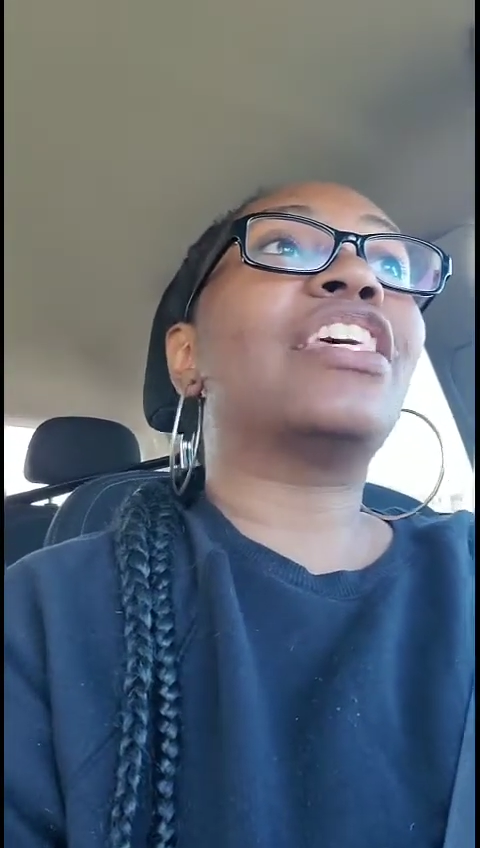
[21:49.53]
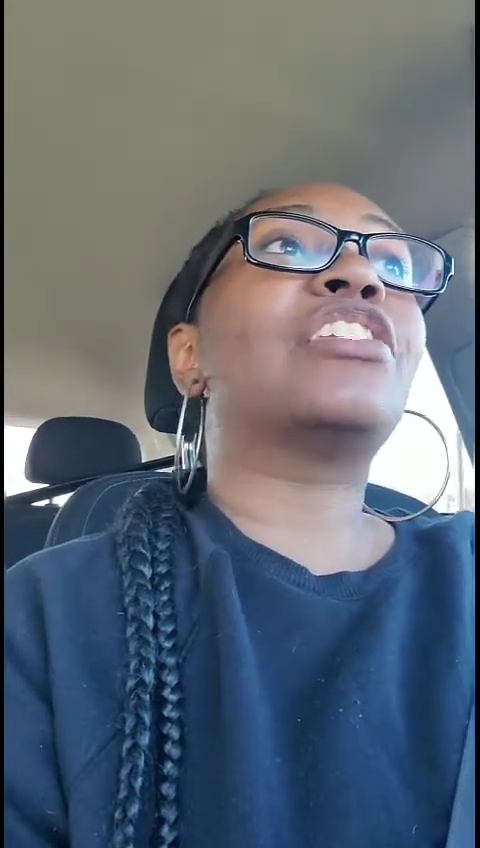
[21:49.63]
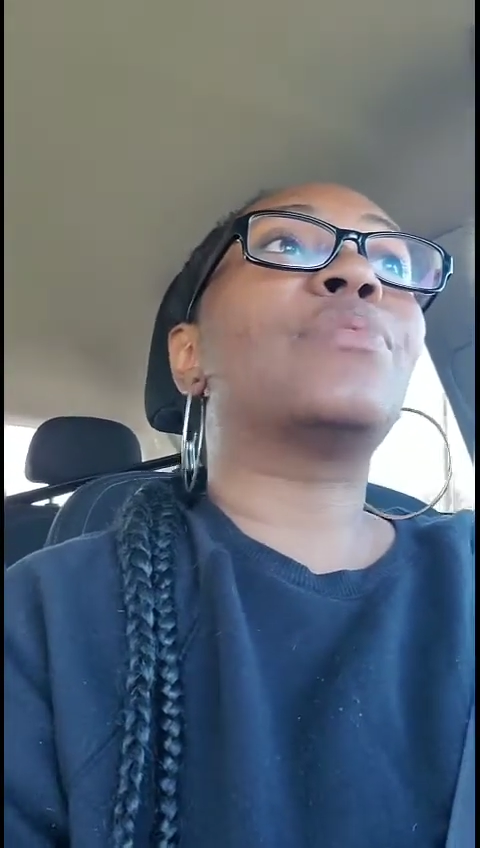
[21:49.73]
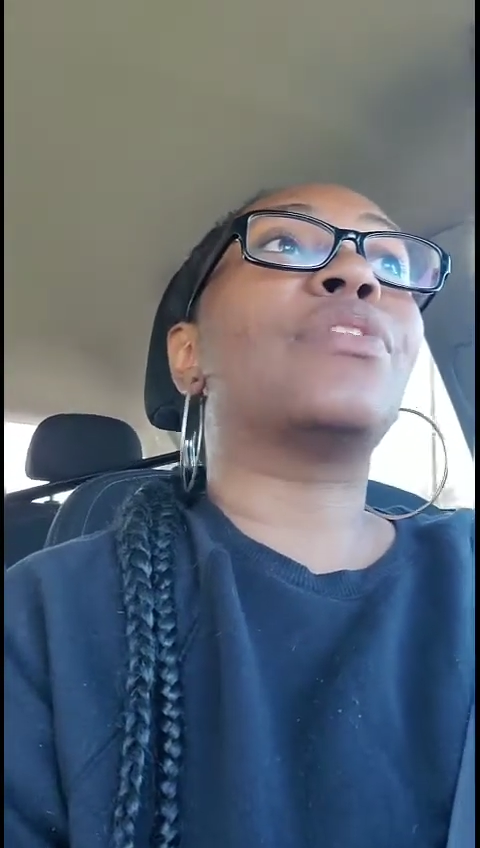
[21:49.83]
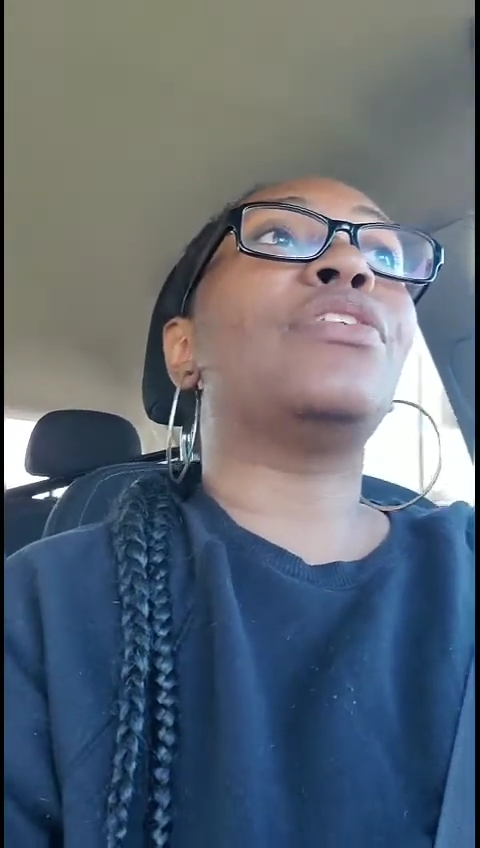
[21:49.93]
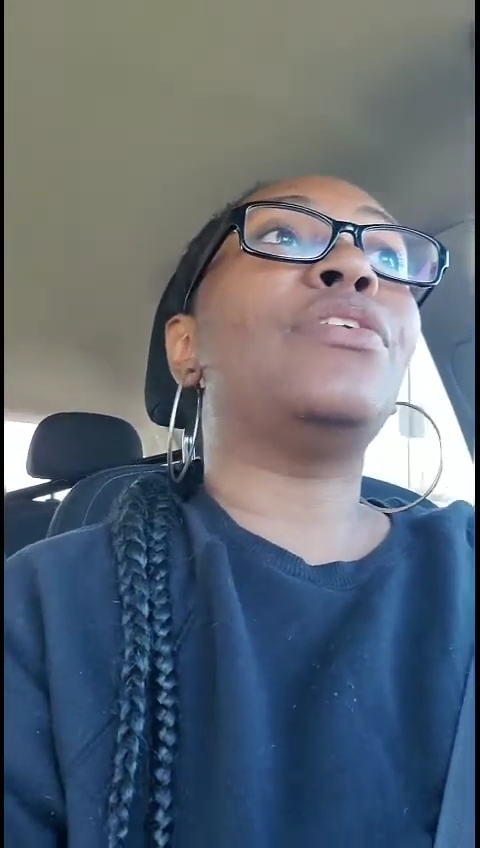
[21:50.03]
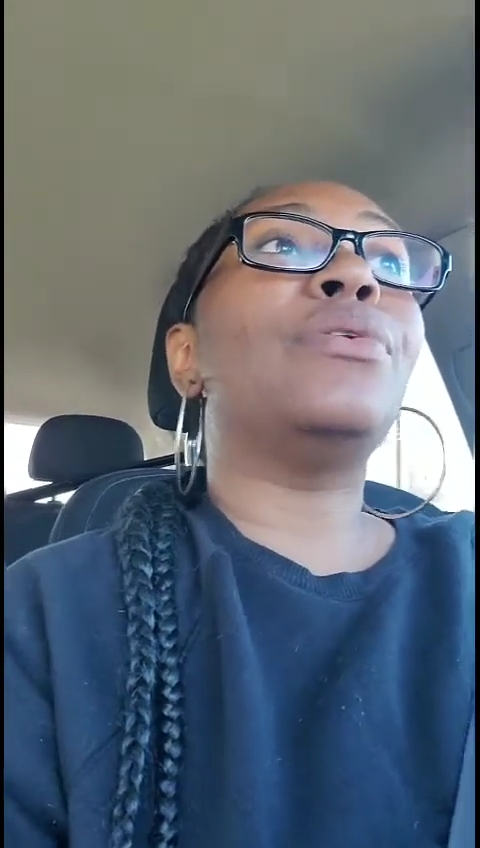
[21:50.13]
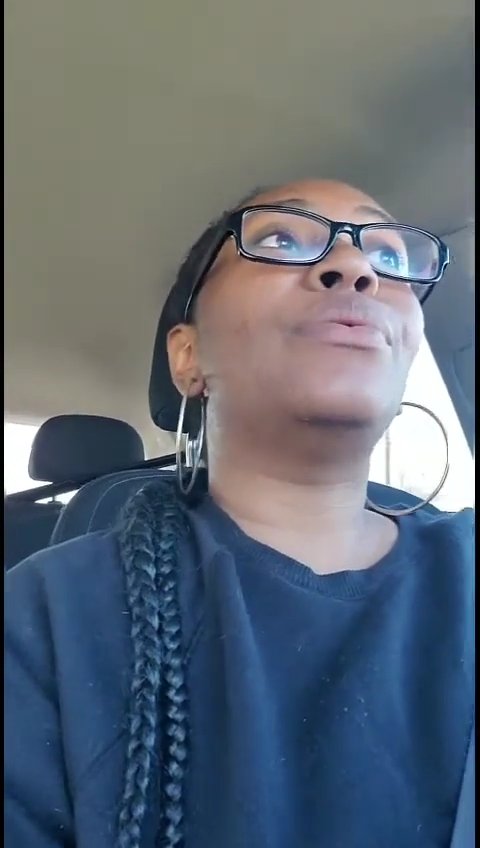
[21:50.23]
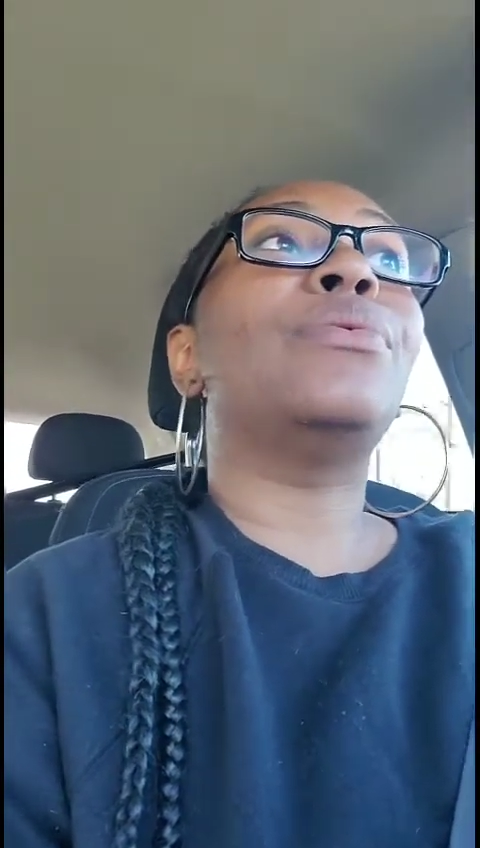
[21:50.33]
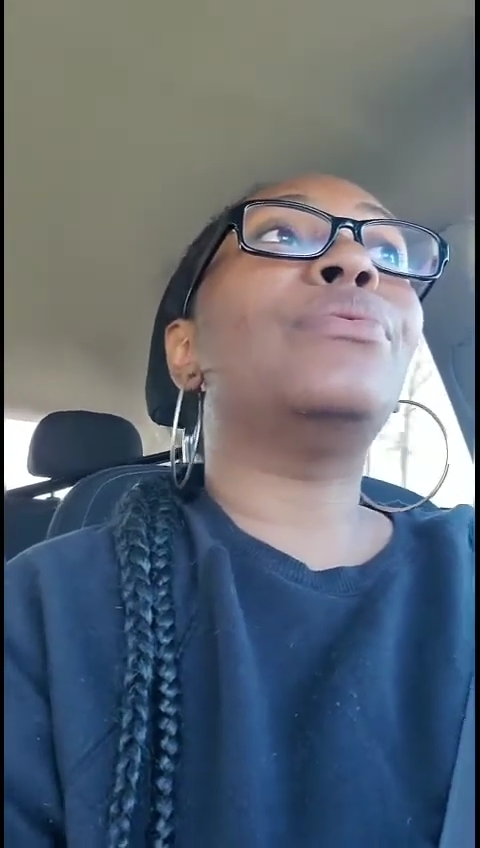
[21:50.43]
this with
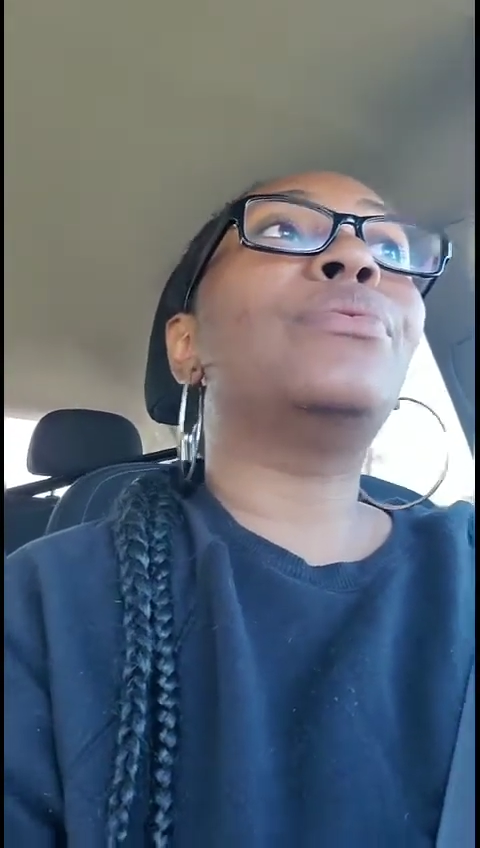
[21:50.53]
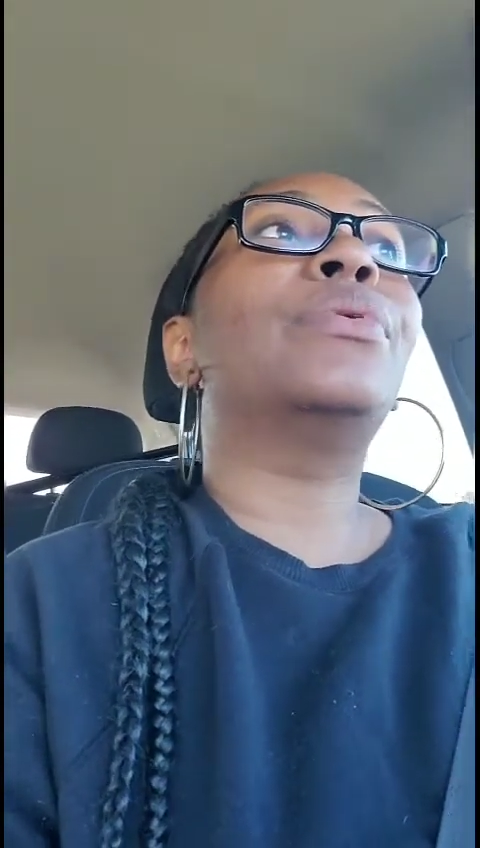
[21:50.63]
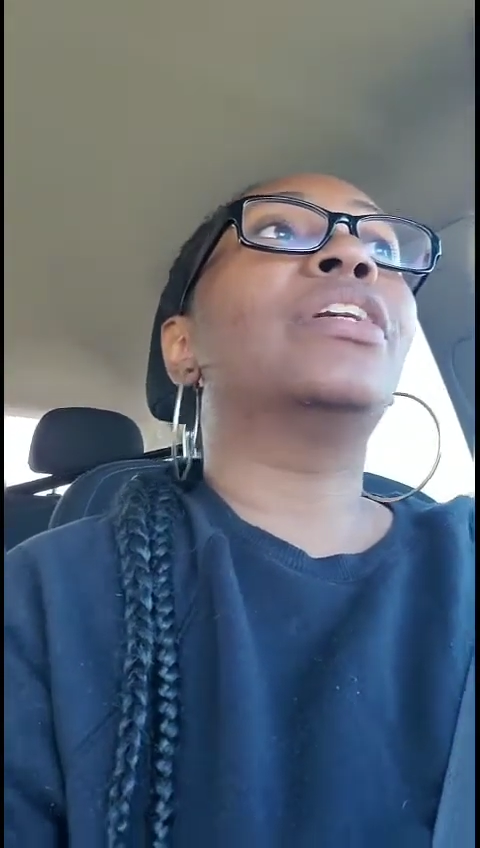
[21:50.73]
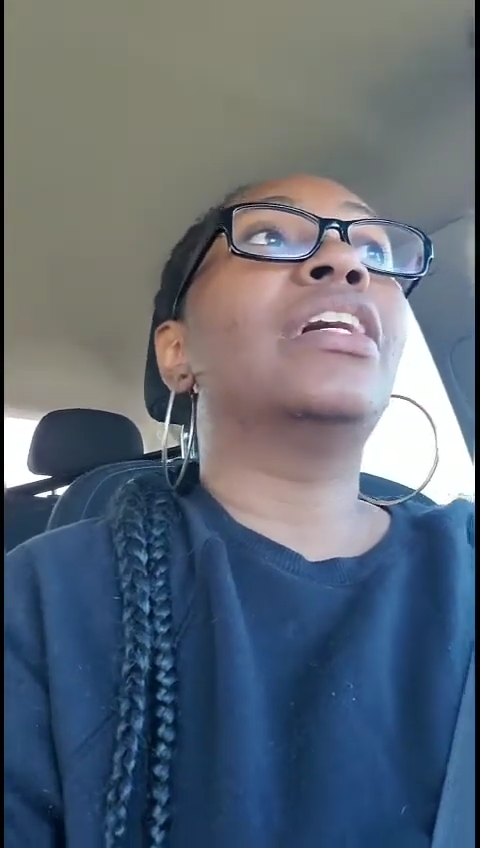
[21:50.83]
you.